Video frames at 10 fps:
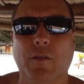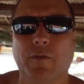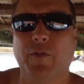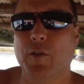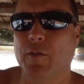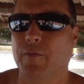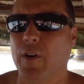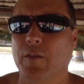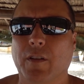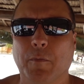on the food,
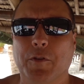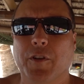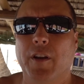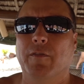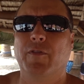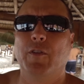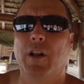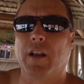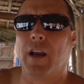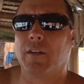folks, and I'm gonna show you the food
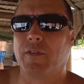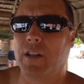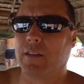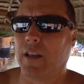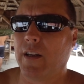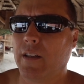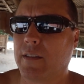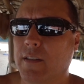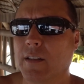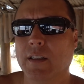I got for these ladies.